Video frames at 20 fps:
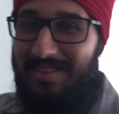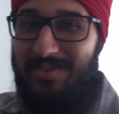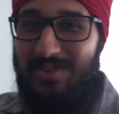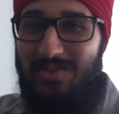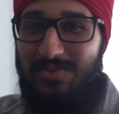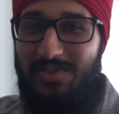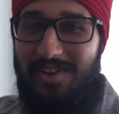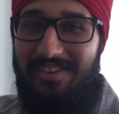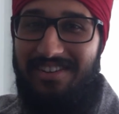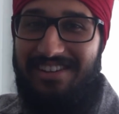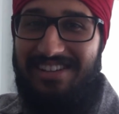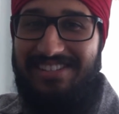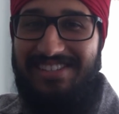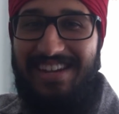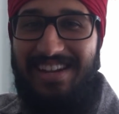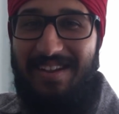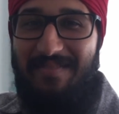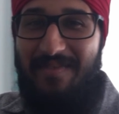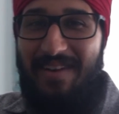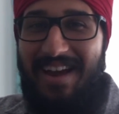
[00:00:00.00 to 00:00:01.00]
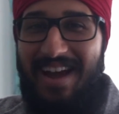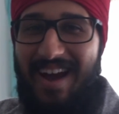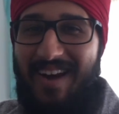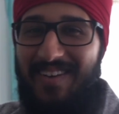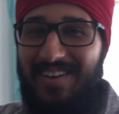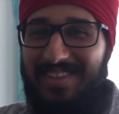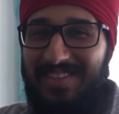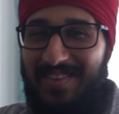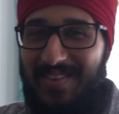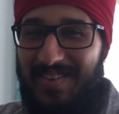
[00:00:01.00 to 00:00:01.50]
just very excited by
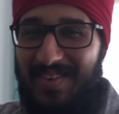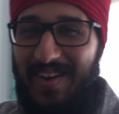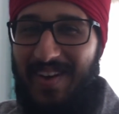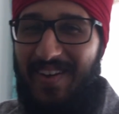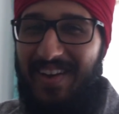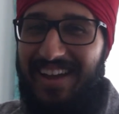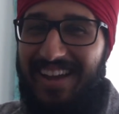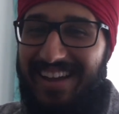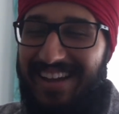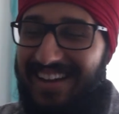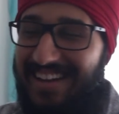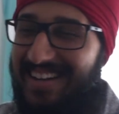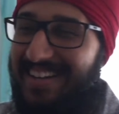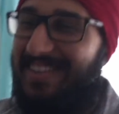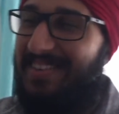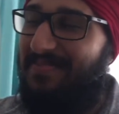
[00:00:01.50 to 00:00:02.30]
how it's all going.